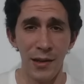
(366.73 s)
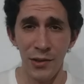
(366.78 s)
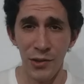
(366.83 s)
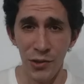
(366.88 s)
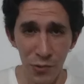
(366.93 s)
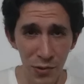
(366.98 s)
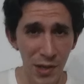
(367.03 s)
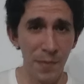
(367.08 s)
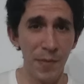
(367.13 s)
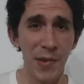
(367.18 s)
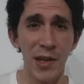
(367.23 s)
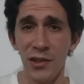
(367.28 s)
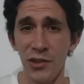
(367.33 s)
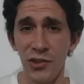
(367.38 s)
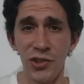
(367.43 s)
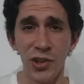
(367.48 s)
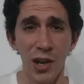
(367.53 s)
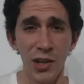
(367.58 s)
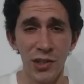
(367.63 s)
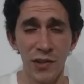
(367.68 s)
You can be the
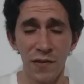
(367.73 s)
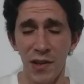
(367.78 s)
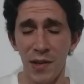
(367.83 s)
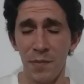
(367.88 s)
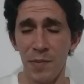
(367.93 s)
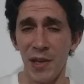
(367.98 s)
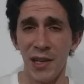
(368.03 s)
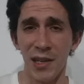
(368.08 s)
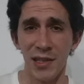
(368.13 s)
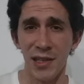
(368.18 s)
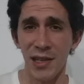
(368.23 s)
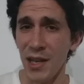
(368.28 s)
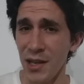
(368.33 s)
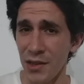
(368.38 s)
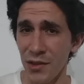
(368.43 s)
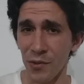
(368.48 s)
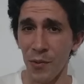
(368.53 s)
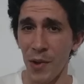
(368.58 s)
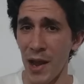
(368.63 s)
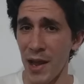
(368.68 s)
judge of it, because
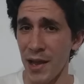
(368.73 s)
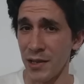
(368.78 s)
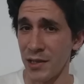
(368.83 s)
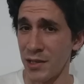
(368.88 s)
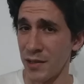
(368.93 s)
either way,